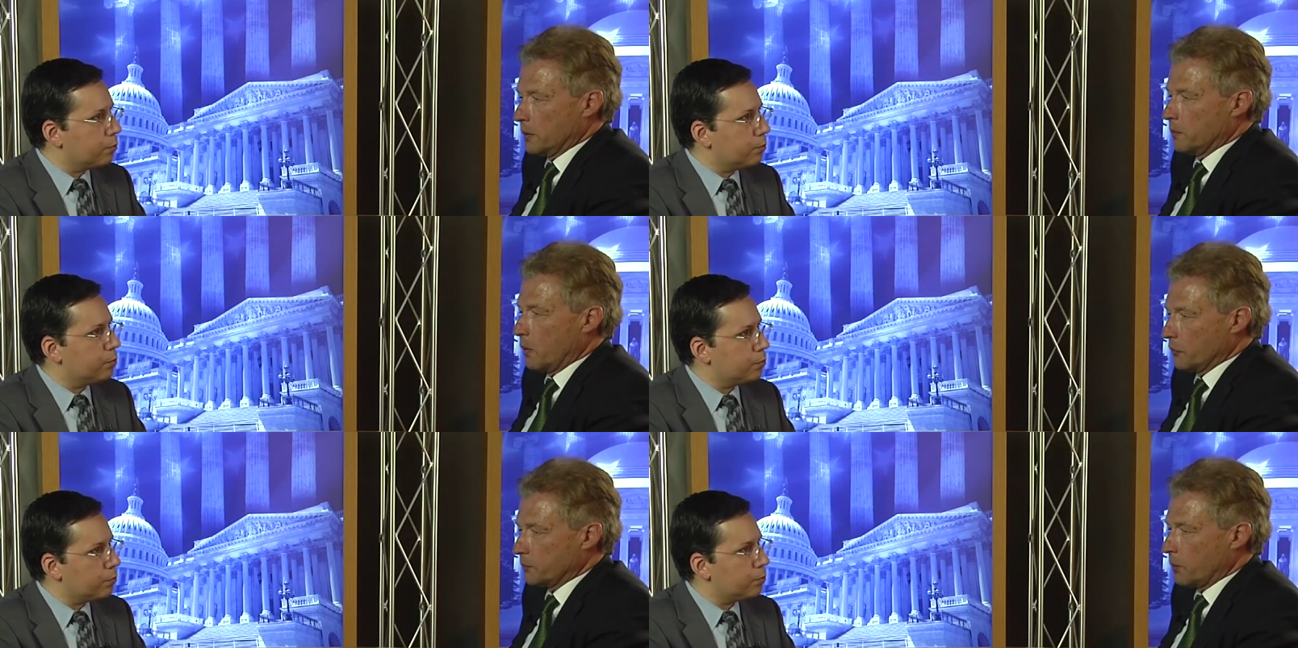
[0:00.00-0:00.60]

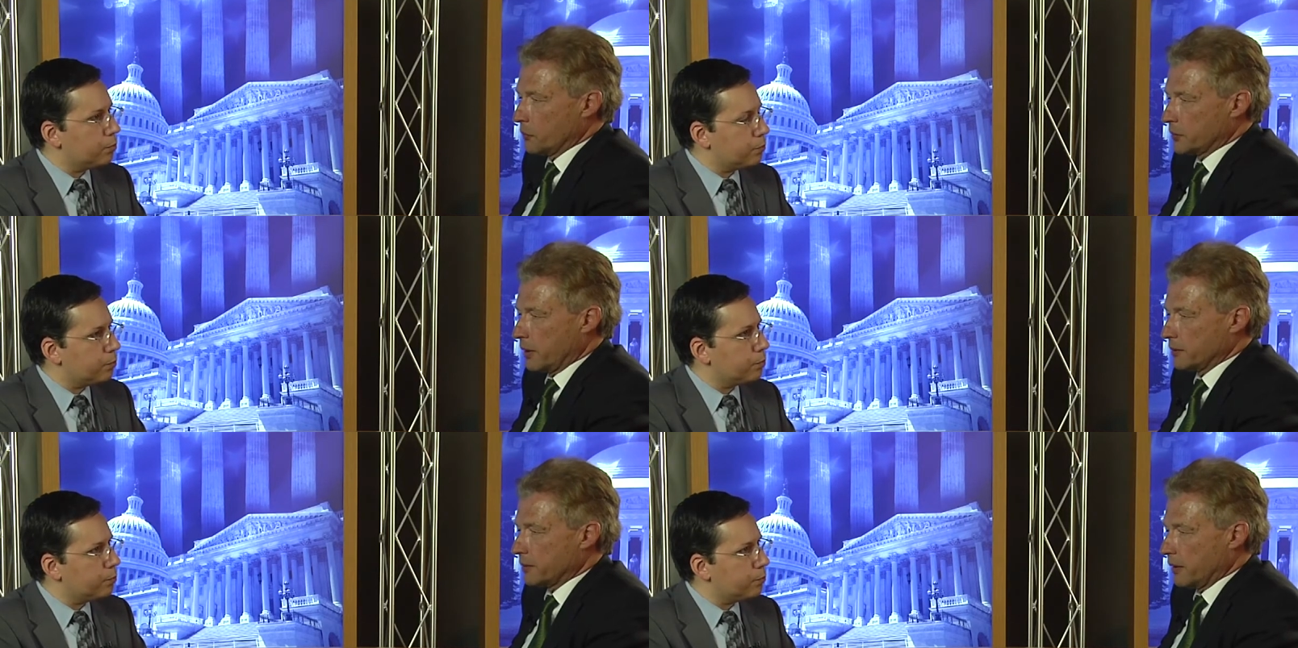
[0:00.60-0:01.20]
Speaker 1: both, both
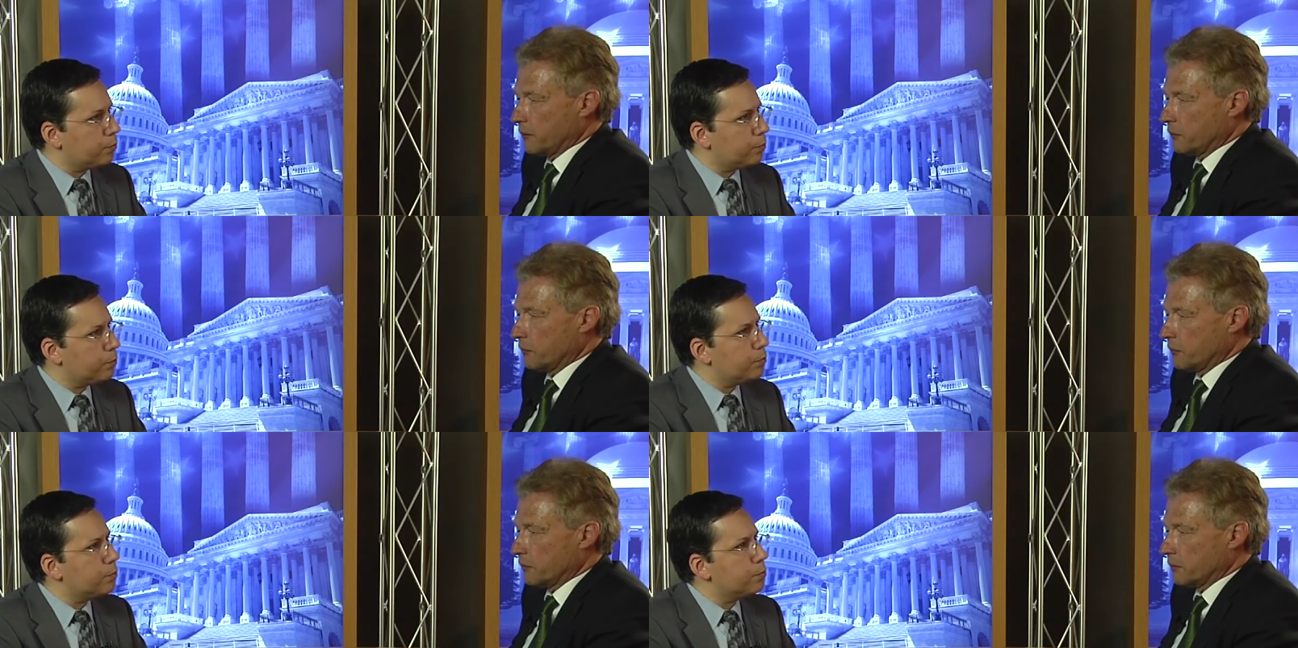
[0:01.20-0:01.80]
sides have,
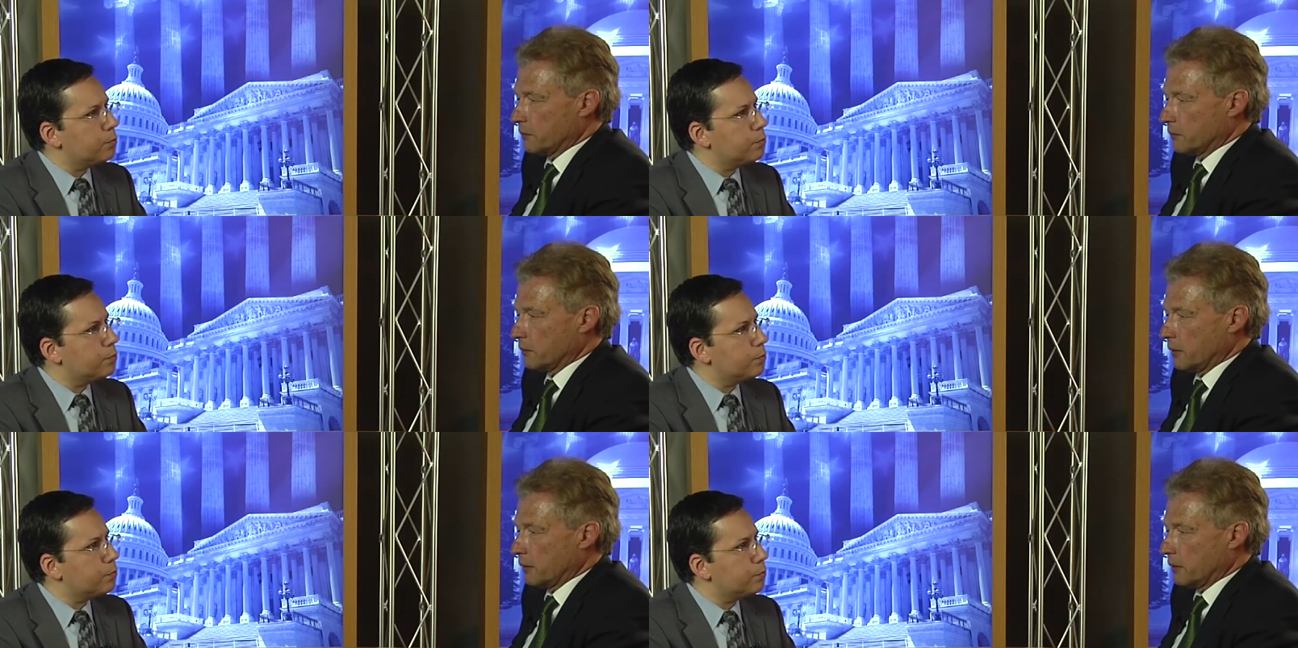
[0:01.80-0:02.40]
uh,
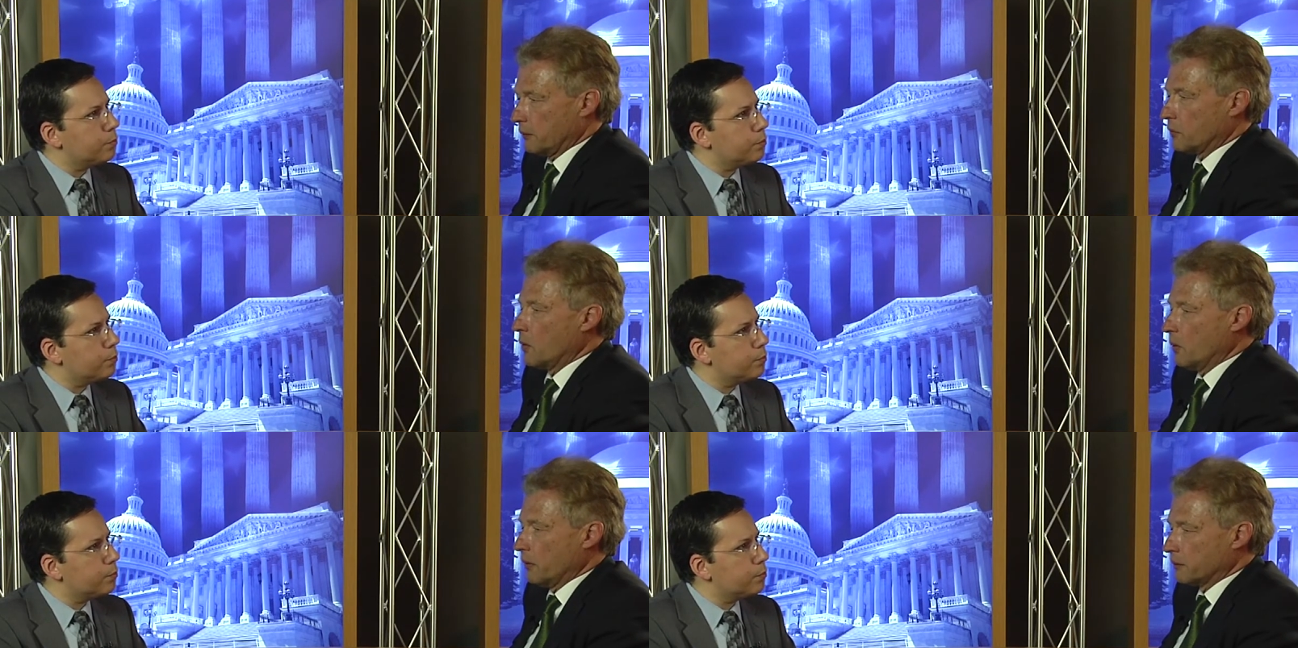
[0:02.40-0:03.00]
have
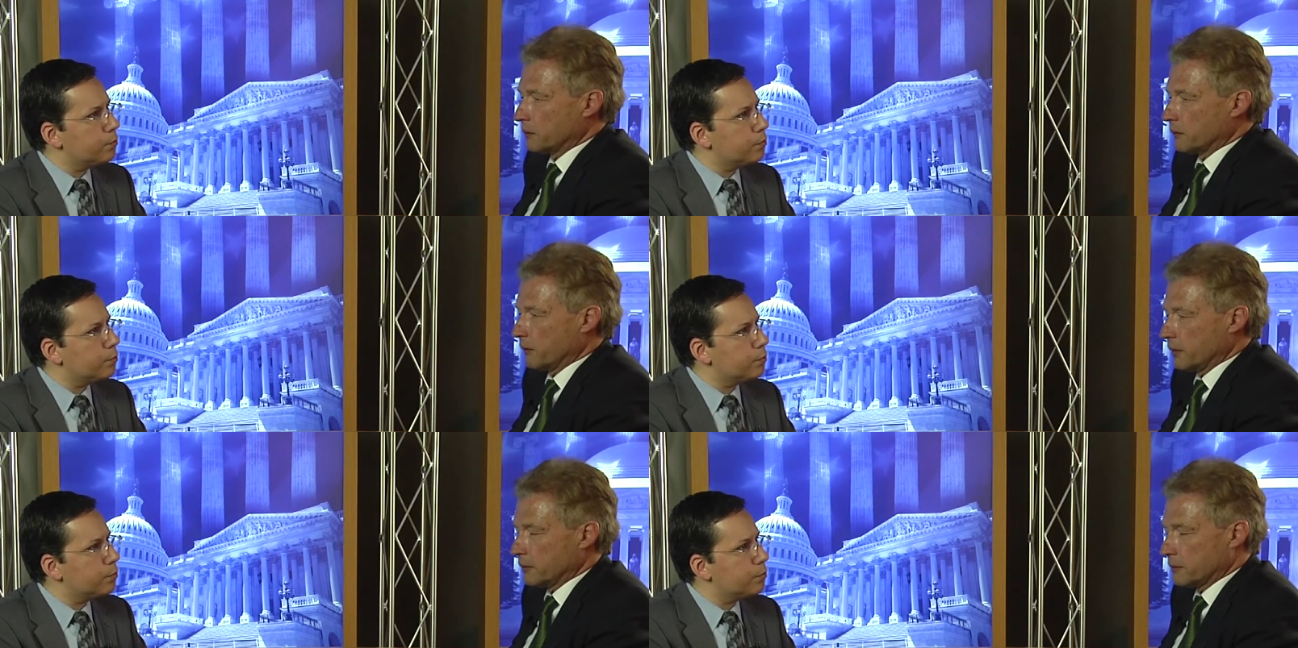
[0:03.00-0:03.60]
learned that